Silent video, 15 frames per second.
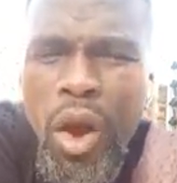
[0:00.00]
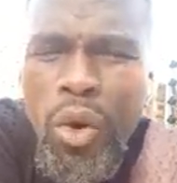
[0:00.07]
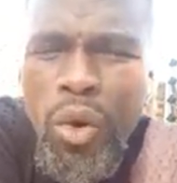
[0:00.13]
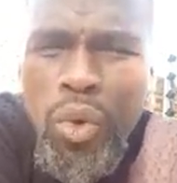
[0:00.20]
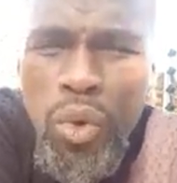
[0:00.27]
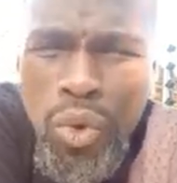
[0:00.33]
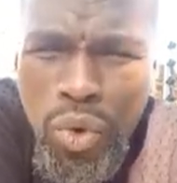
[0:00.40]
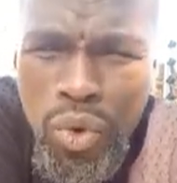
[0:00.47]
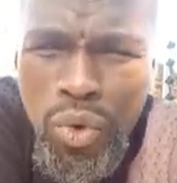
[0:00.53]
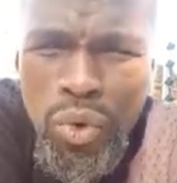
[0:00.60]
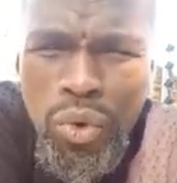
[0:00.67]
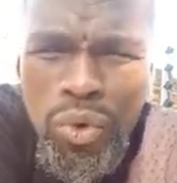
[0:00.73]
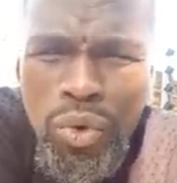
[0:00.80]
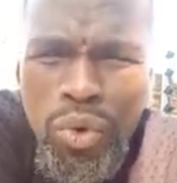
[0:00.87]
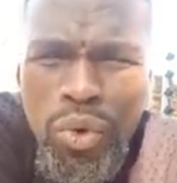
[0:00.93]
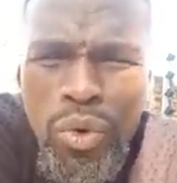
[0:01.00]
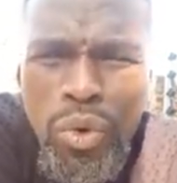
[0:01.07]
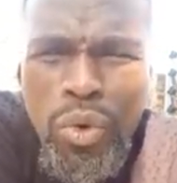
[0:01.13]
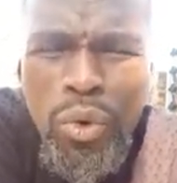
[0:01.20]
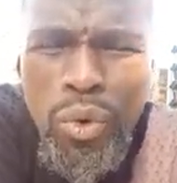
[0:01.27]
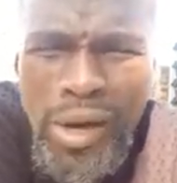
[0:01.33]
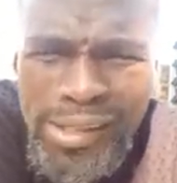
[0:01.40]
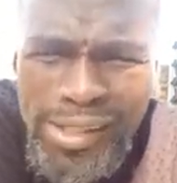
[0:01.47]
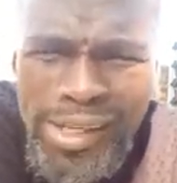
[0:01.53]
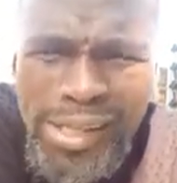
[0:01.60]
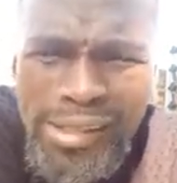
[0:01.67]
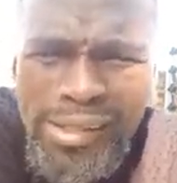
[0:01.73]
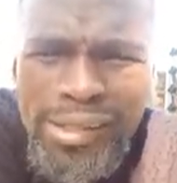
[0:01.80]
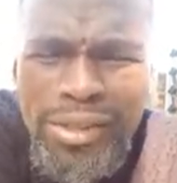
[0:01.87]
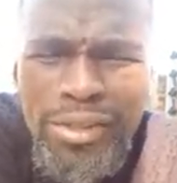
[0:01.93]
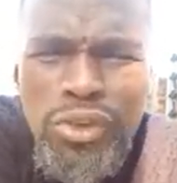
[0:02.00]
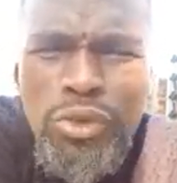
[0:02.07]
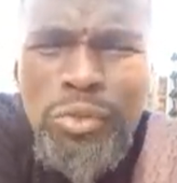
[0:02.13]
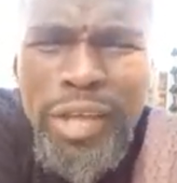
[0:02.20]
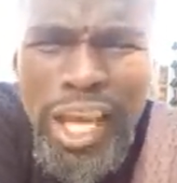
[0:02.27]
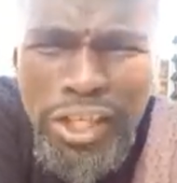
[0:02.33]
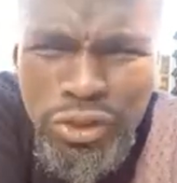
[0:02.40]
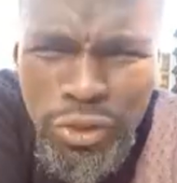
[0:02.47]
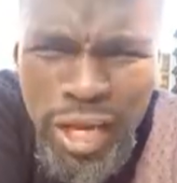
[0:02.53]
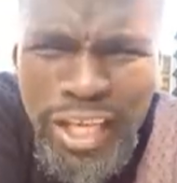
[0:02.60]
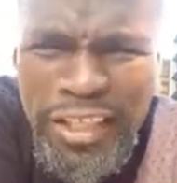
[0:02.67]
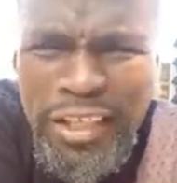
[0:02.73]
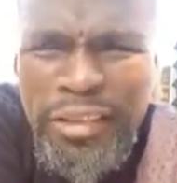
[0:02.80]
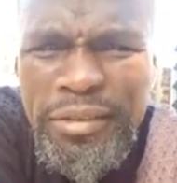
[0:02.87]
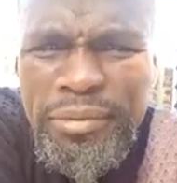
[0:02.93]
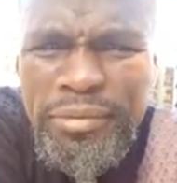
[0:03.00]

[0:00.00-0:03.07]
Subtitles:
Who wants us to be educated?